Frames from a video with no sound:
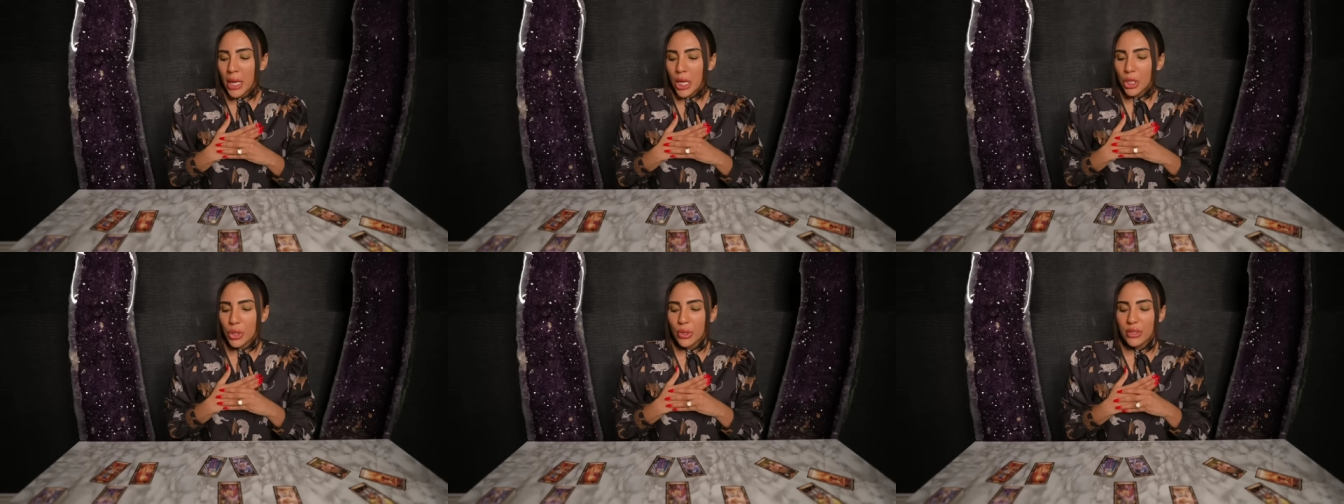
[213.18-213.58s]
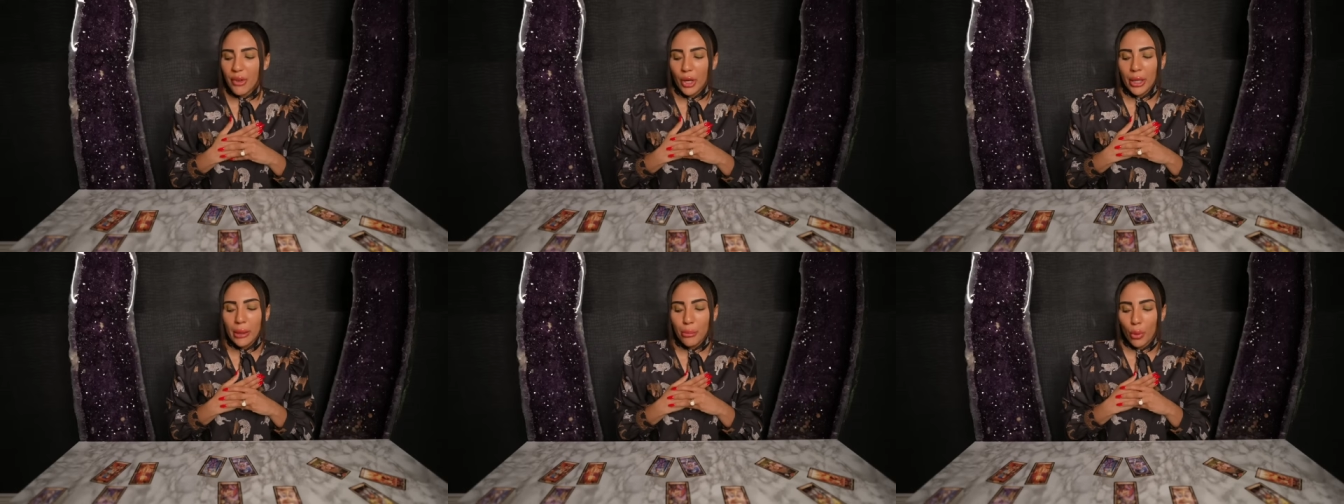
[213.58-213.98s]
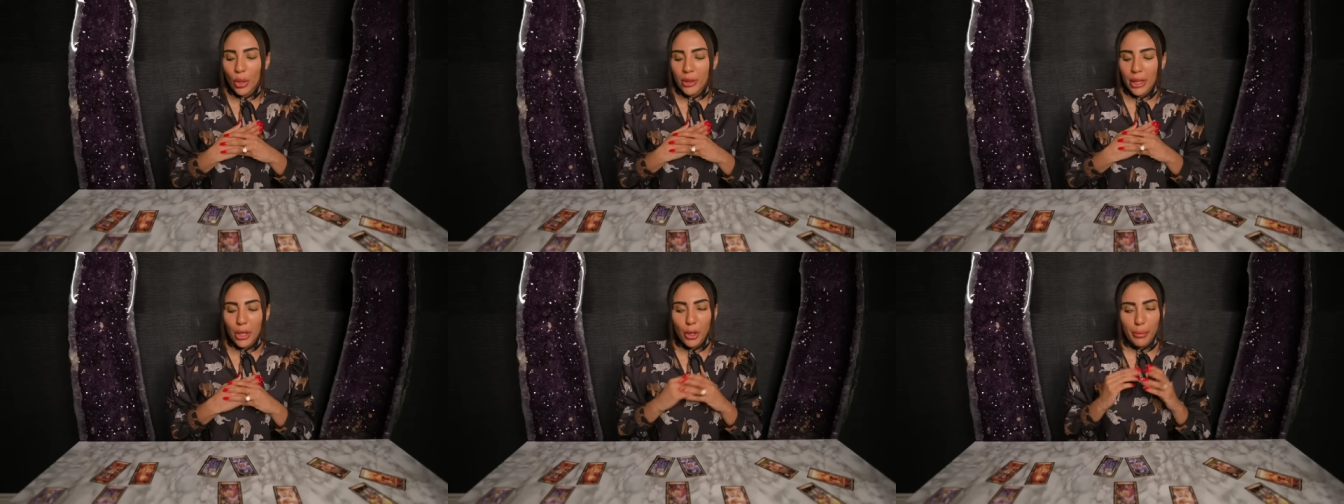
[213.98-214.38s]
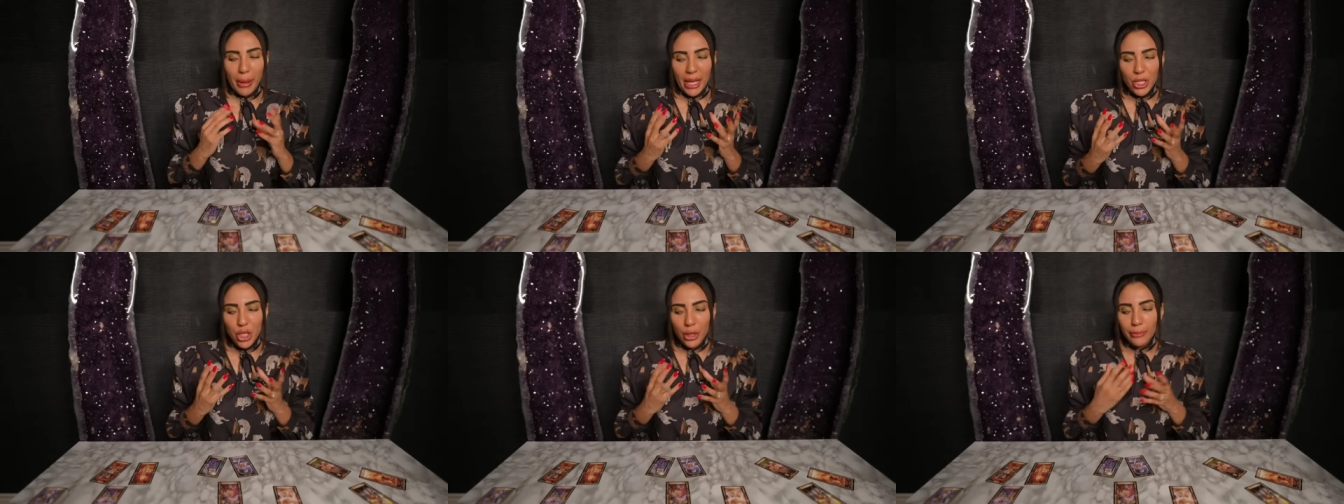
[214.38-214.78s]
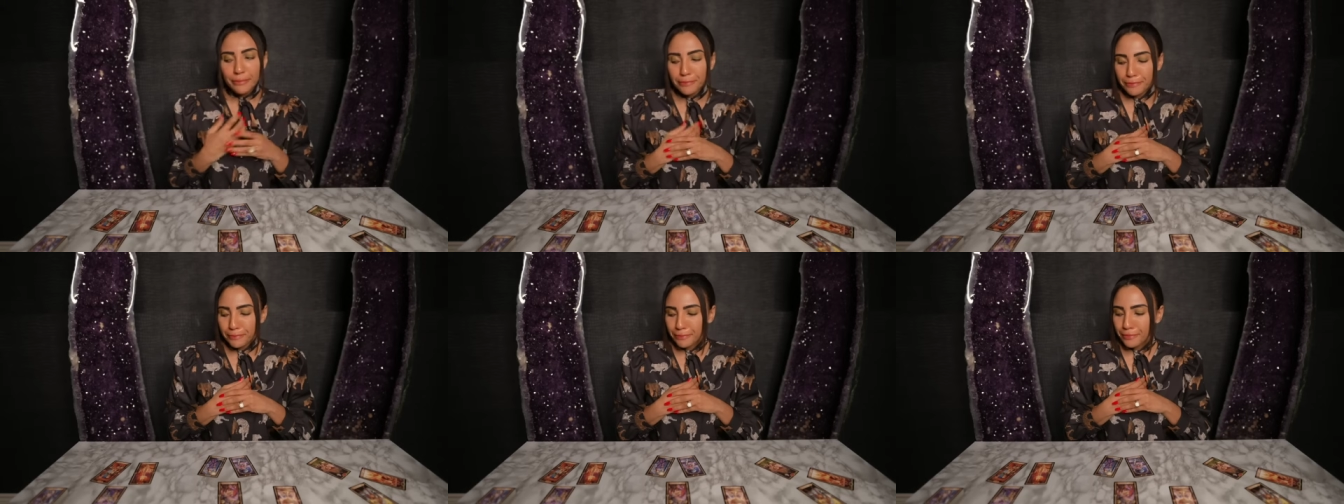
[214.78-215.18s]
So it's very important that you're patient
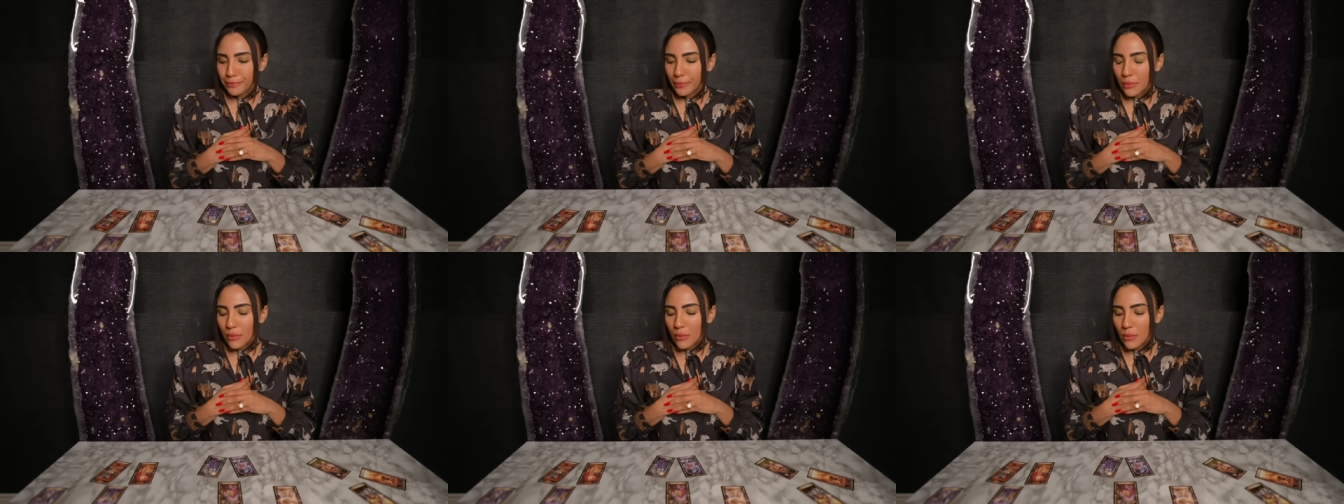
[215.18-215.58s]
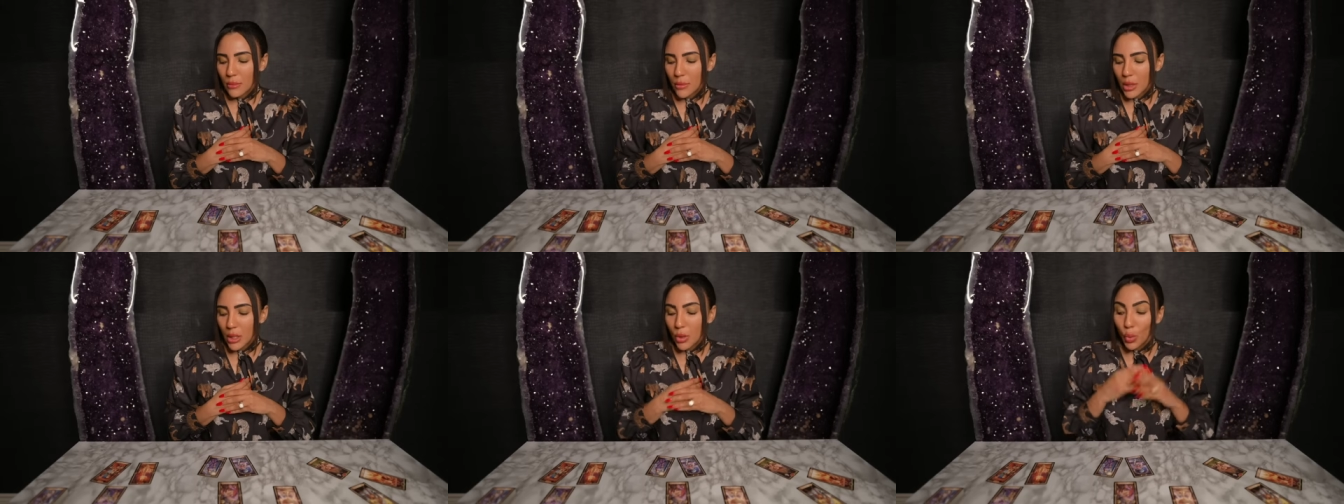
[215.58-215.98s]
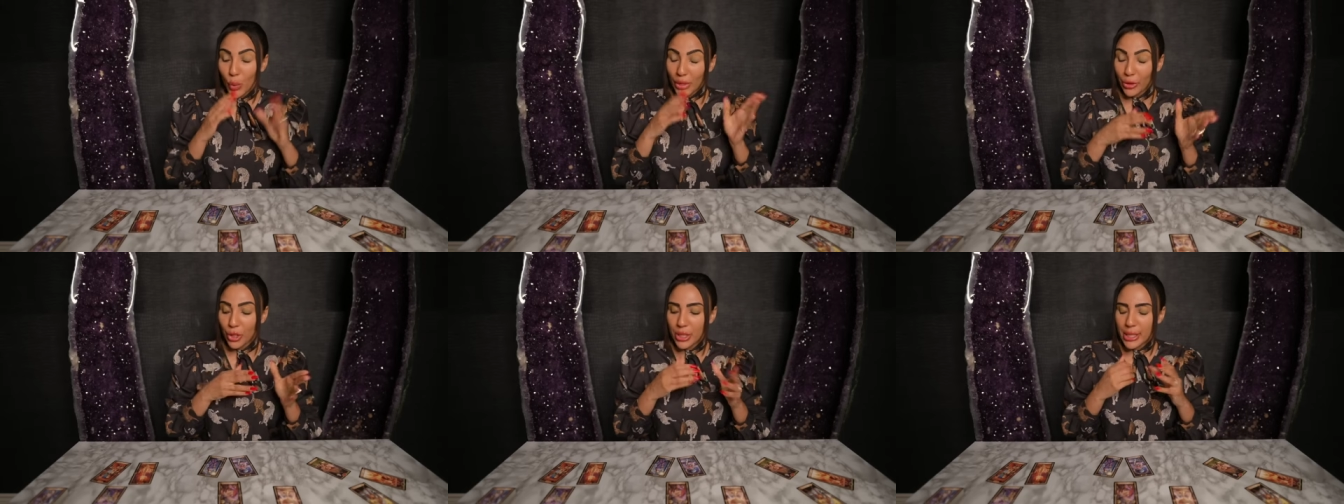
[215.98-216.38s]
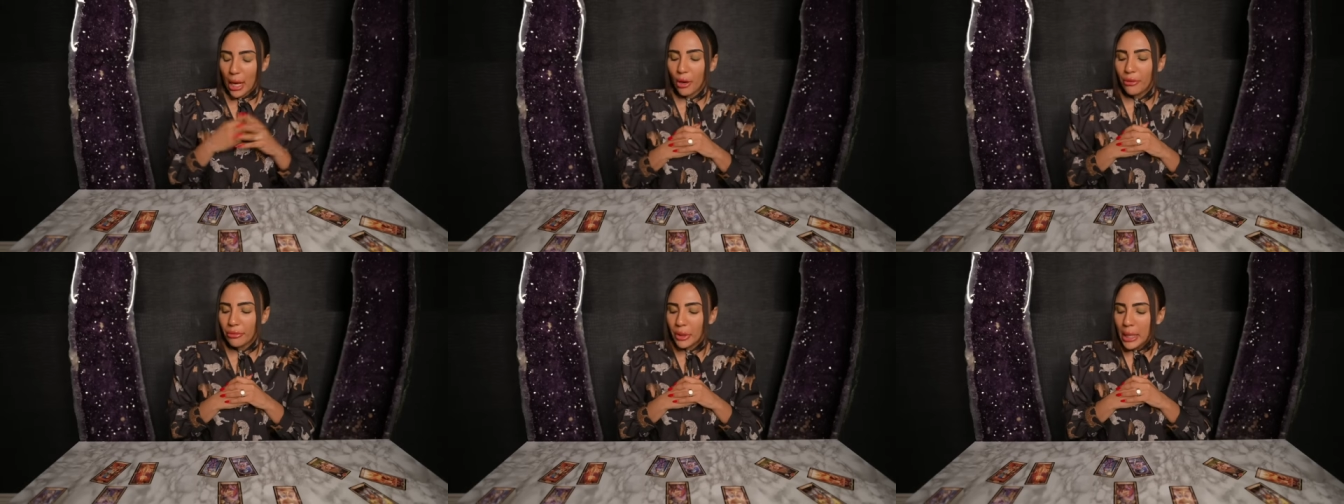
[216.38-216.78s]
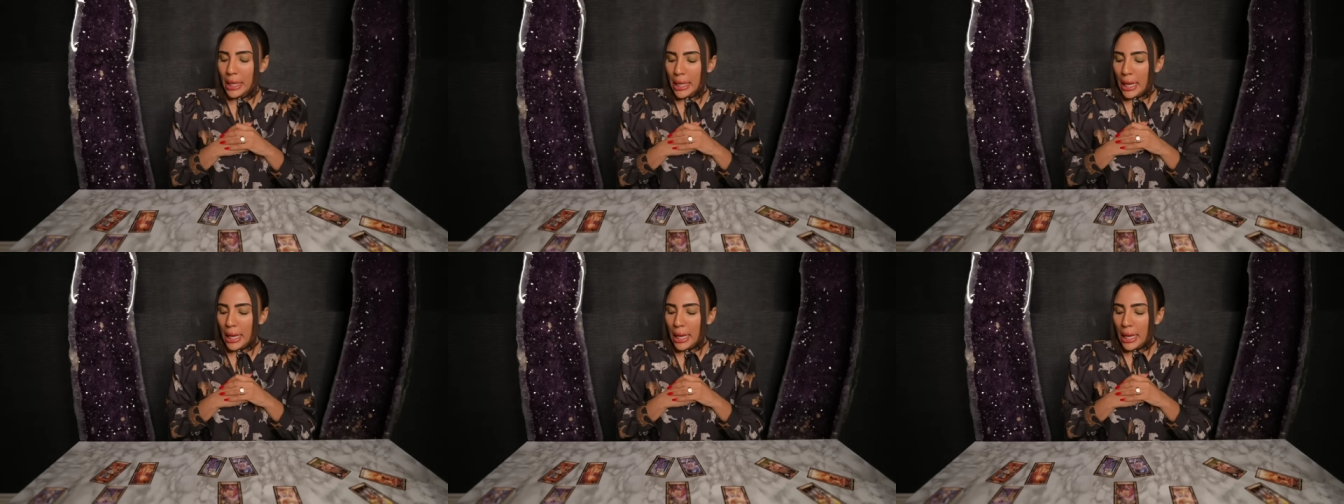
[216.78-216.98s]
with yourself.